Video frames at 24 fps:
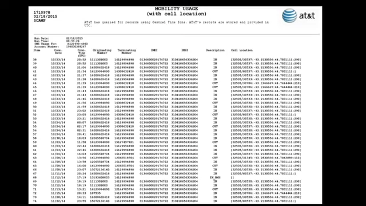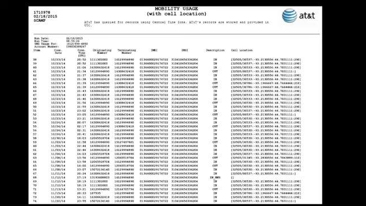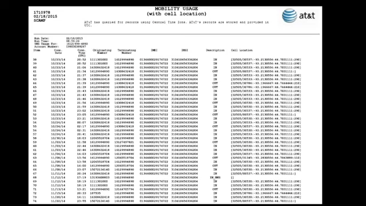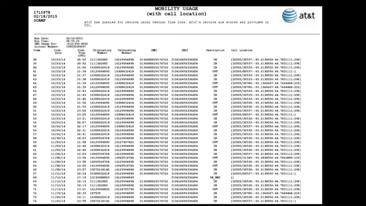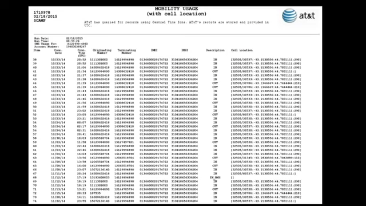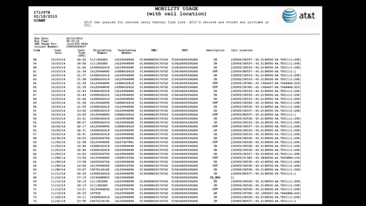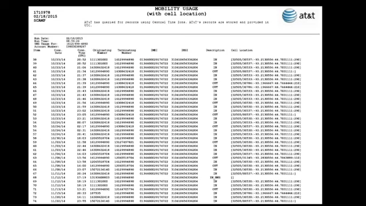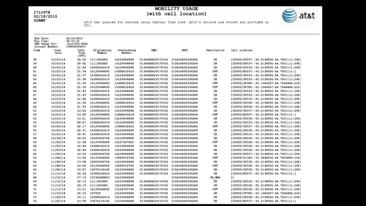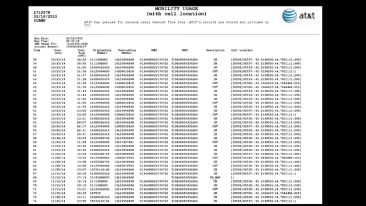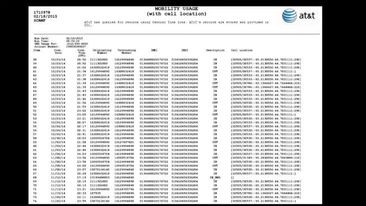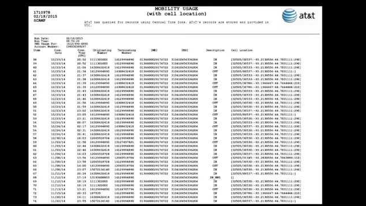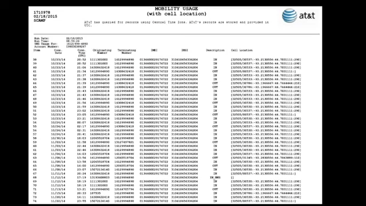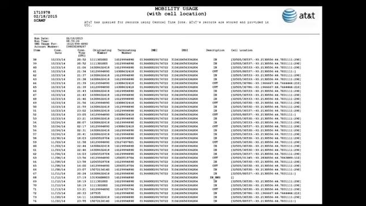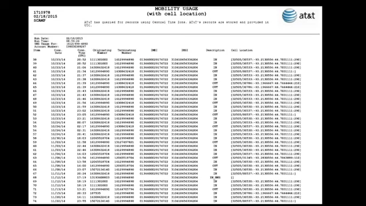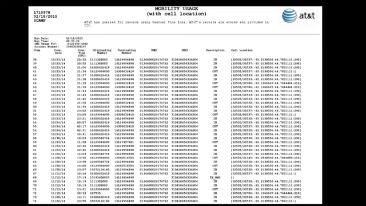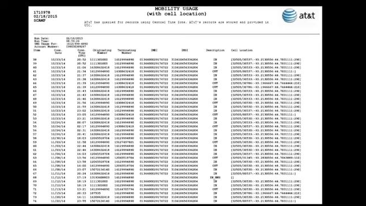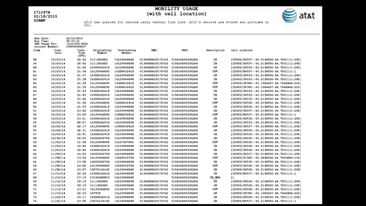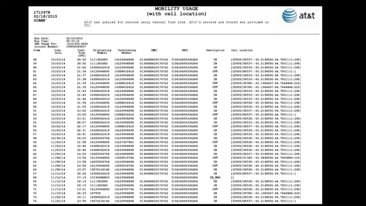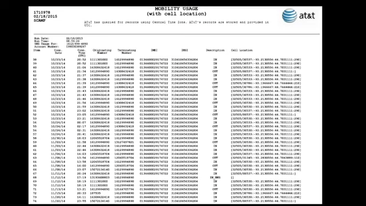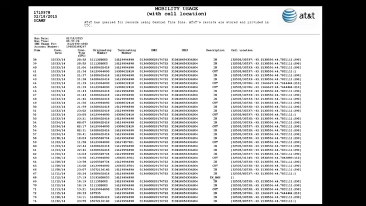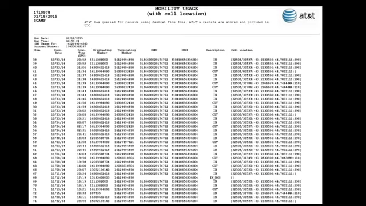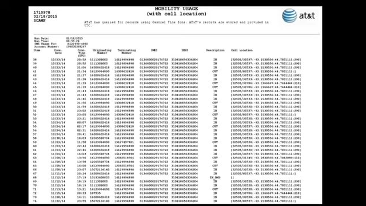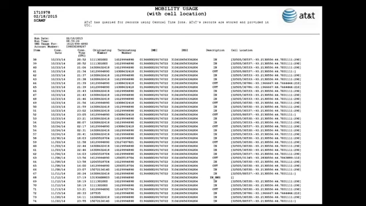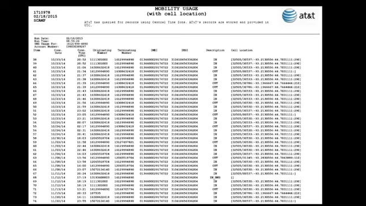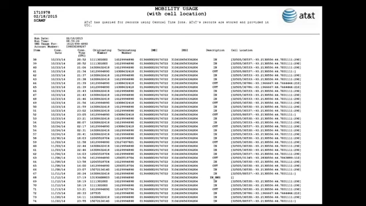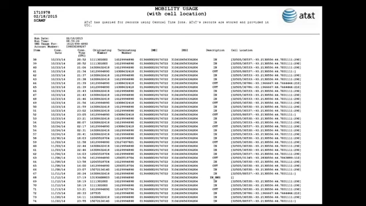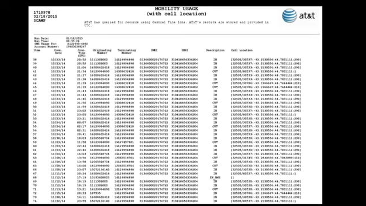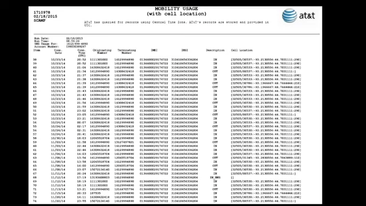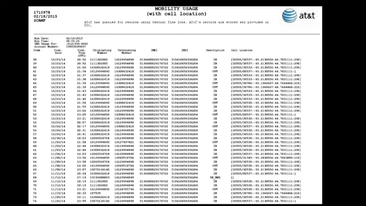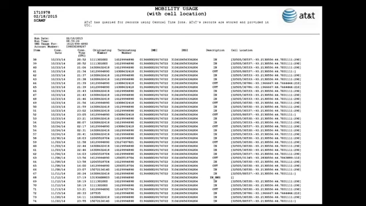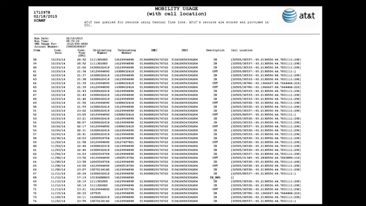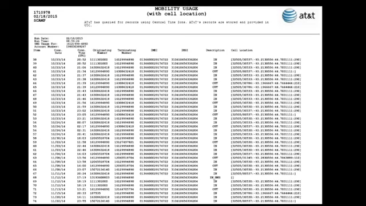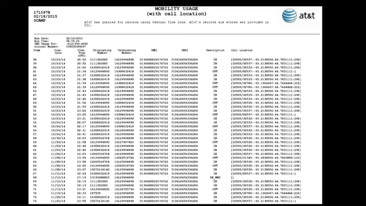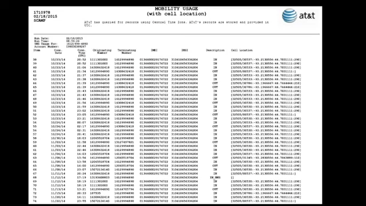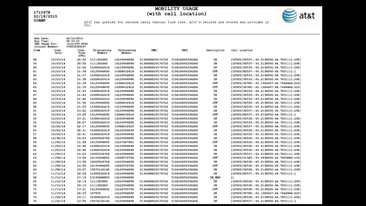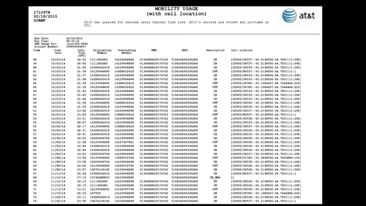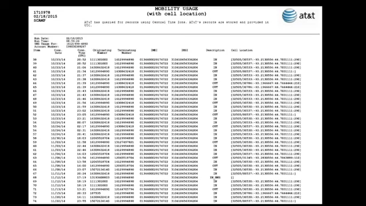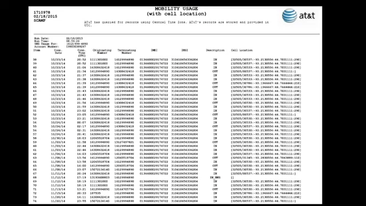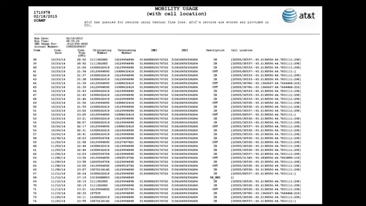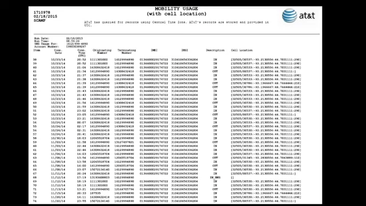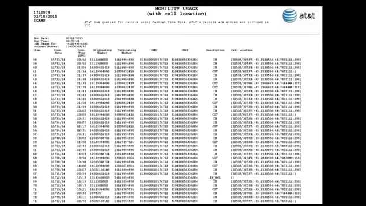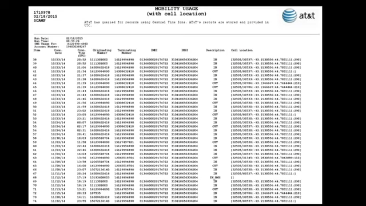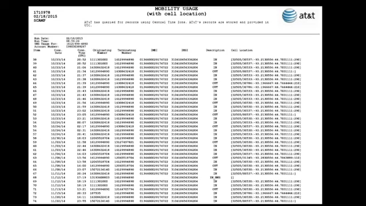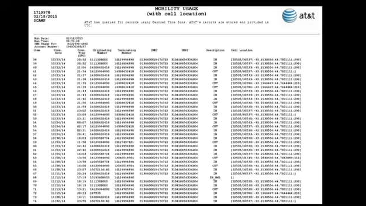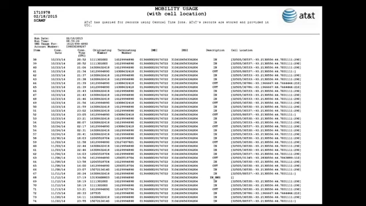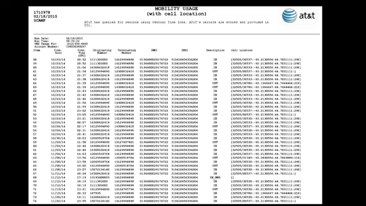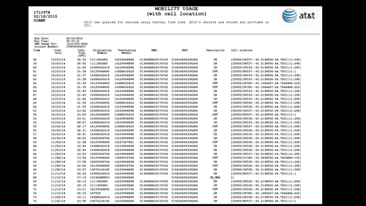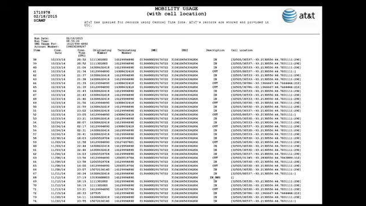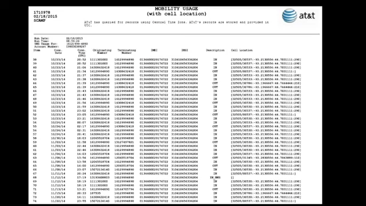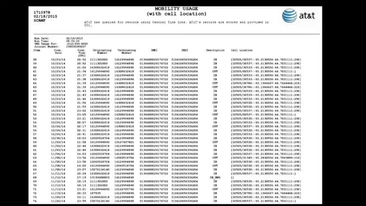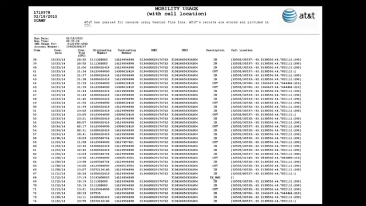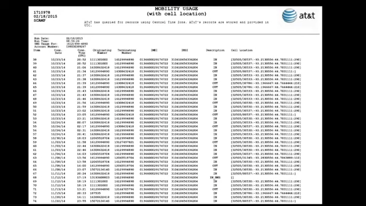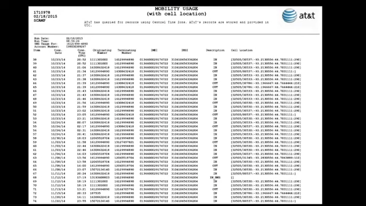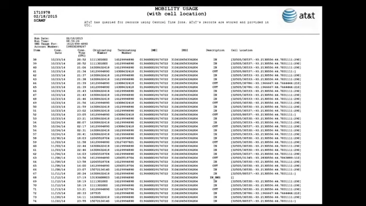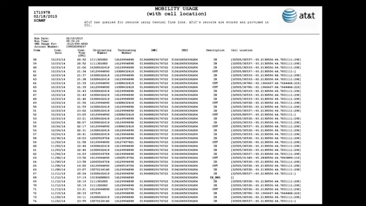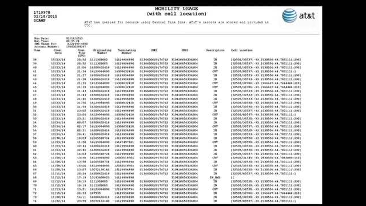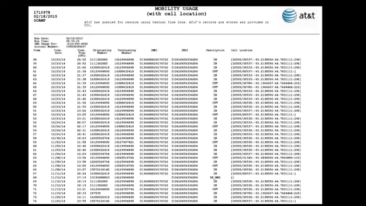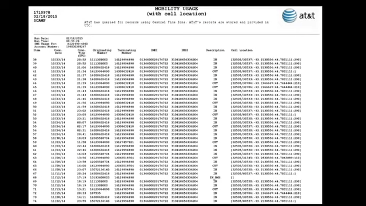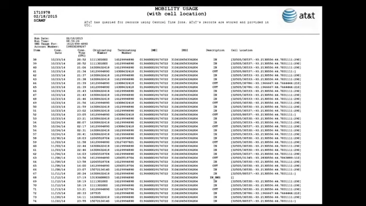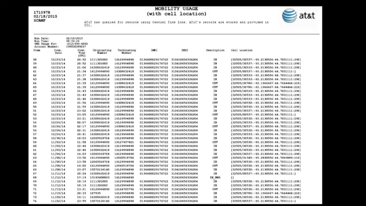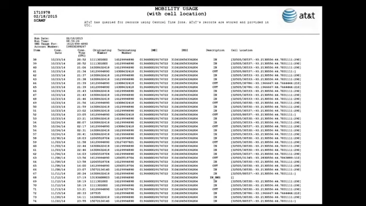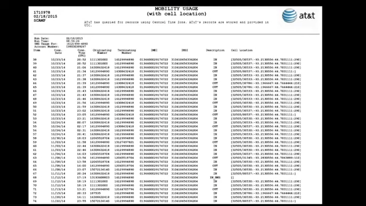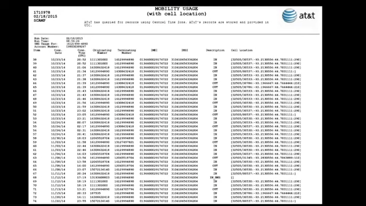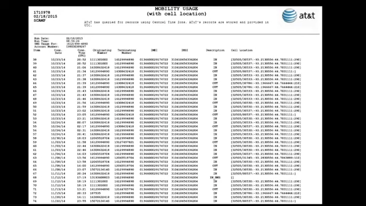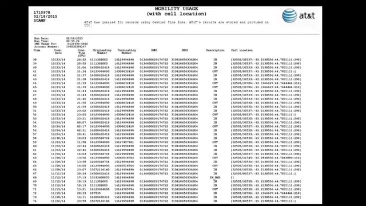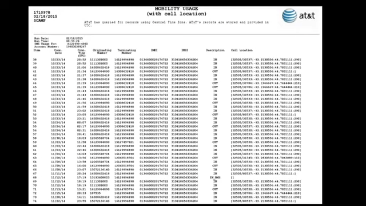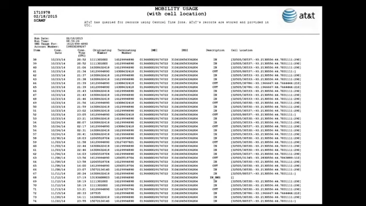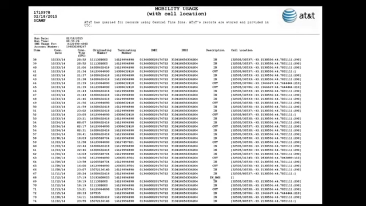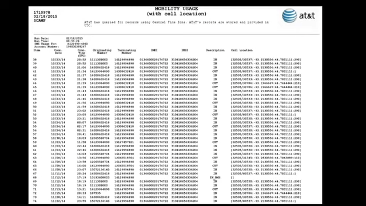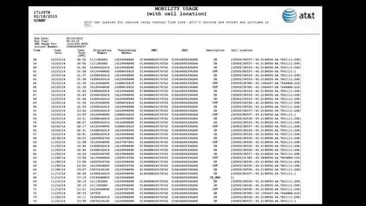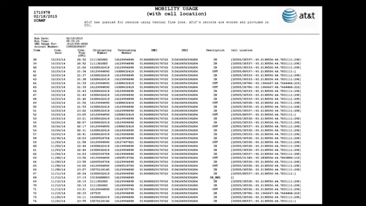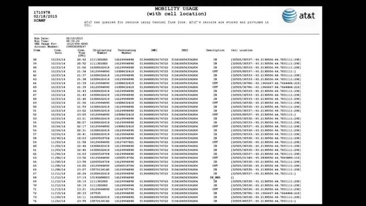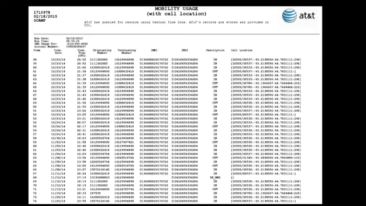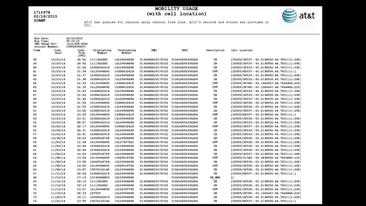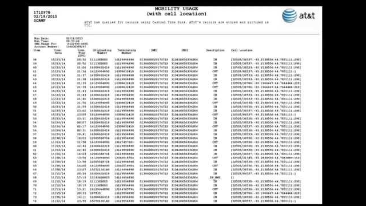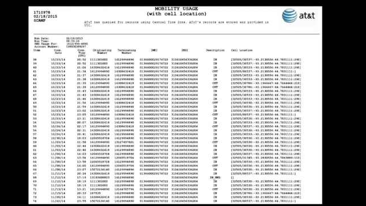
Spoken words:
Nobody's mouth can be seen.